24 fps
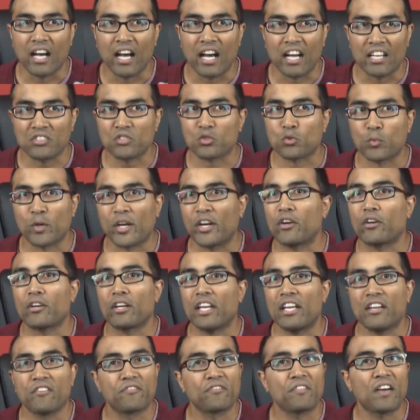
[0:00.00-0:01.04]
I swear,
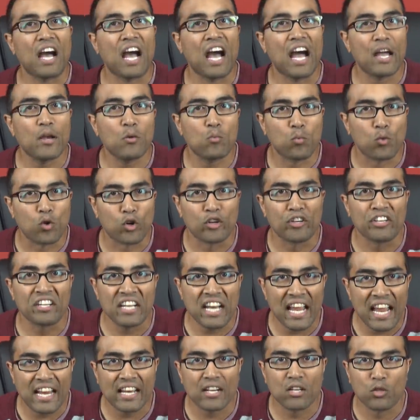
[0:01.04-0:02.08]
if I weren't
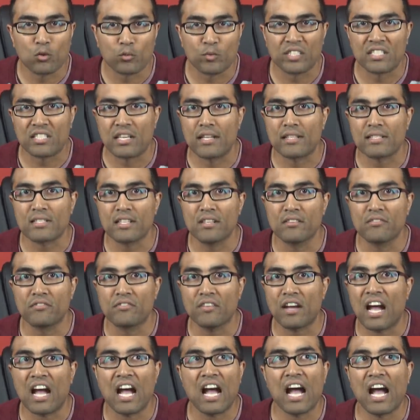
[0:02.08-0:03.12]
anal retentive,
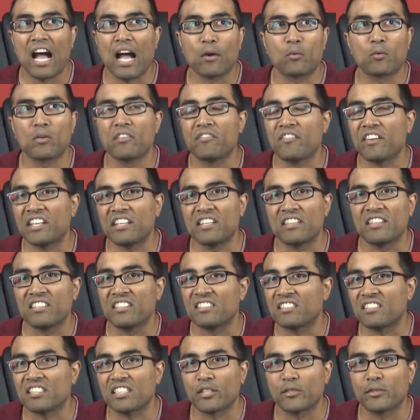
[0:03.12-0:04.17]
I would have ended
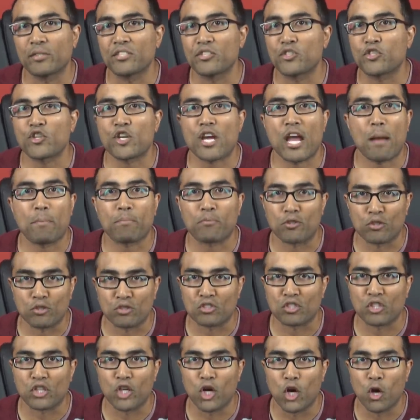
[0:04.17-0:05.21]
this series
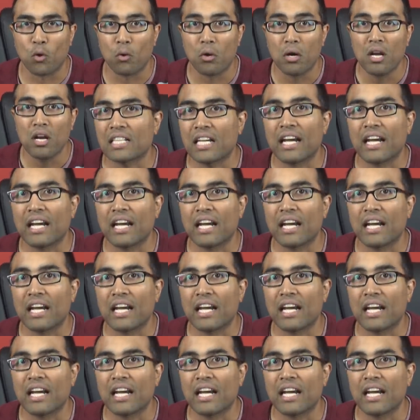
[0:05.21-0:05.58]
chapters ago.